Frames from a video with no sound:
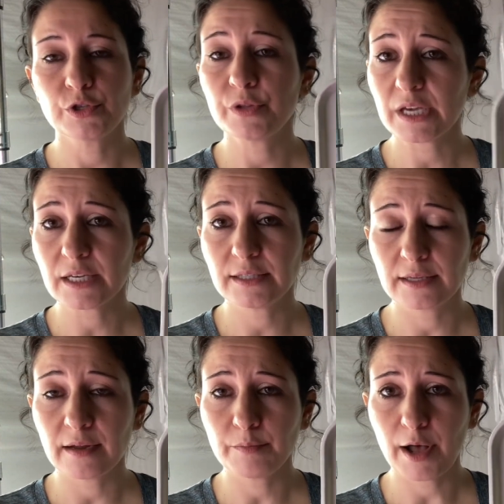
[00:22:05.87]
the
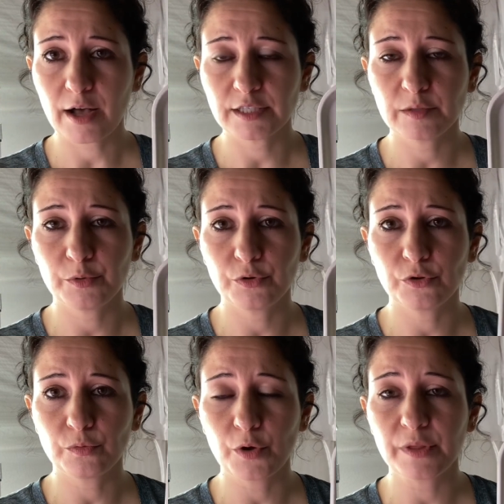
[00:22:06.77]
extent possible,
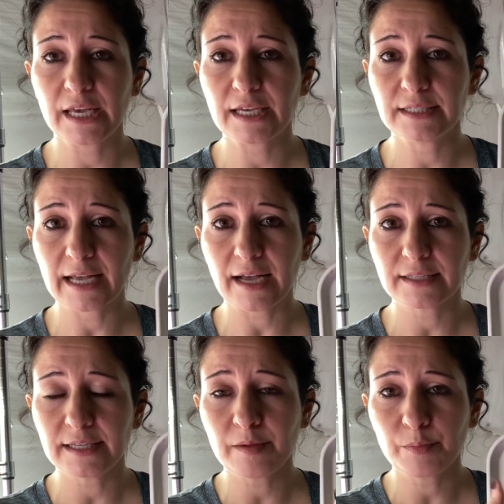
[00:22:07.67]
grow the exact
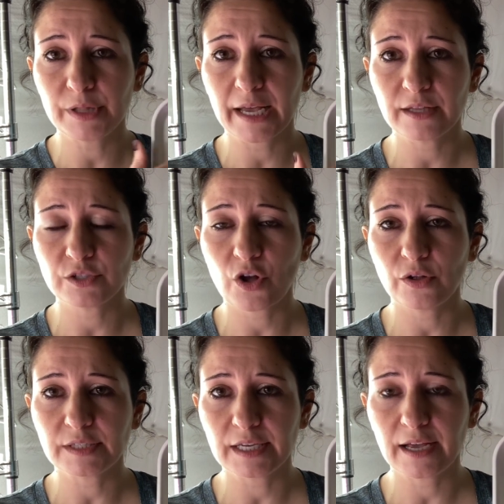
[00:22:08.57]
same plants
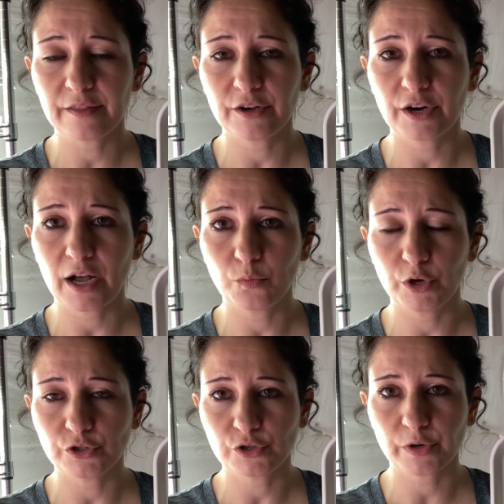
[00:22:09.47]
all together on
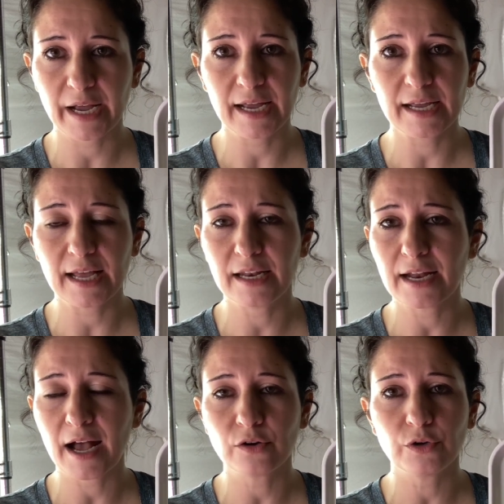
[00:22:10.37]
one tray and
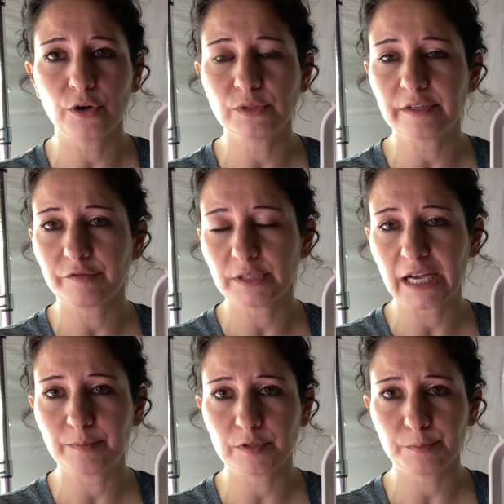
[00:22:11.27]
not grow different
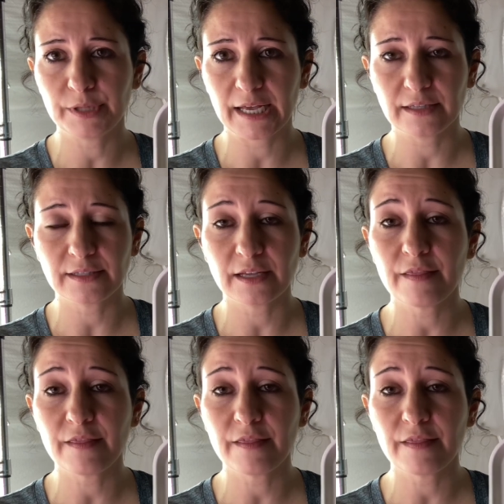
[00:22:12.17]
types of plants.